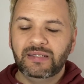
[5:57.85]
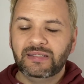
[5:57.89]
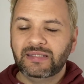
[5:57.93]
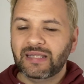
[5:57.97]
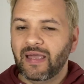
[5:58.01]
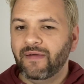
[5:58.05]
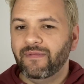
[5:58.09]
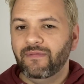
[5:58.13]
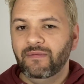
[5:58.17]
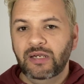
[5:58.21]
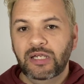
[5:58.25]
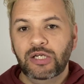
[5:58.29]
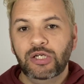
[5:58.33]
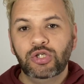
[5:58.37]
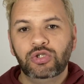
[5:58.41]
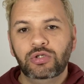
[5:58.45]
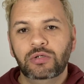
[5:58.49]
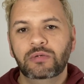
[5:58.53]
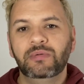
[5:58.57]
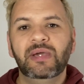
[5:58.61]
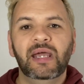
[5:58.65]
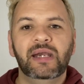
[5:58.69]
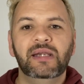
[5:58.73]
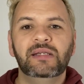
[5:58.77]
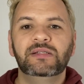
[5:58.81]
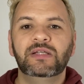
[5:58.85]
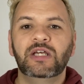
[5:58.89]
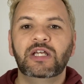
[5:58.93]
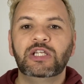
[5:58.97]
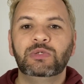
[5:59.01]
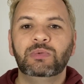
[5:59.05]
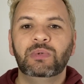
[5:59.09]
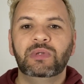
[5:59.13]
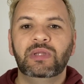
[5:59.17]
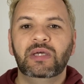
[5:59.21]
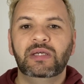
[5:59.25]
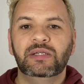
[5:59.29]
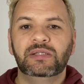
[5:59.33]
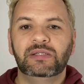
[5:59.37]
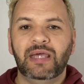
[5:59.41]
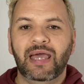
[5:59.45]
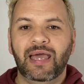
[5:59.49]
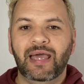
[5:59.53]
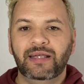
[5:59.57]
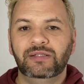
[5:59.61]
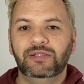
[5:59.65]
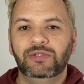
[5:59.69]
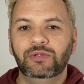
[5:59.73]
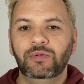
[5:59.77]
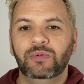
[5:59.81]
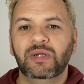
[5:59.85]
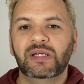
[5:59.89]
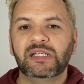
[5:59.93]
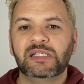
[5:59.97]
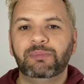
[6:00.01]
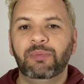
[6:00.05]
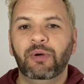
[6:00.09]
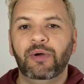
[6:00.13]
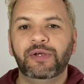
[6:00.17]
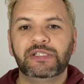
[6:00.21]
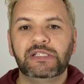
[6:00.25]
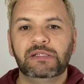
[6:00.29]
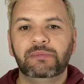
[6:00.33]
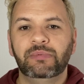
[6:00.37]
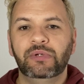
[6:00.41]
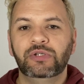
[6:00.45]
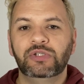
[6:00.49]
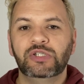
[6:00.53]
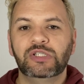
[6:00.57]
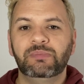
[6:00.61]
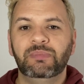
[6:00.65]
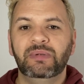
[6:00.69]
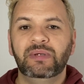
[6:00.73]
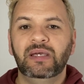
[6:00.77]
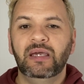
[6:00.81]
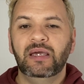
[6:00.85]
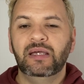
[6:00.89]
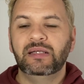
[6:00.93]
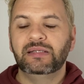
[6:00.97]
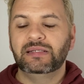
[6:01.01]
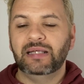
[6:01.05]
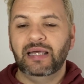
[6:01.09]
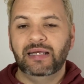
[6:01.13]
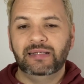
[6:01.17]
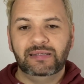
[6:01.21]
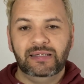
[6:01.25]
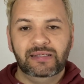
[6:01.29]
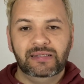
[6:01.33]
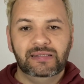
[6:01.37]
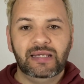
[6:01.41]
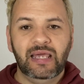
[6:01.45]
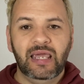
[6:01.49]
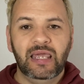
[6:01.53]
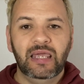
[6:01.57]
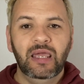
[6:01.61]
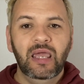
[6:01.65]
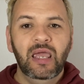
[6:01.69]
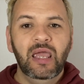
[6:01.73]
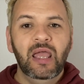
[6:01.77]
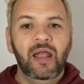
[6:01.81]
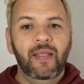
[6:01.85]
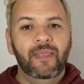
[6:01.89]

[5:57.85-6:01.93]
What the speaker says: definitely do get in touch with us as soon as possible, just because, as I say,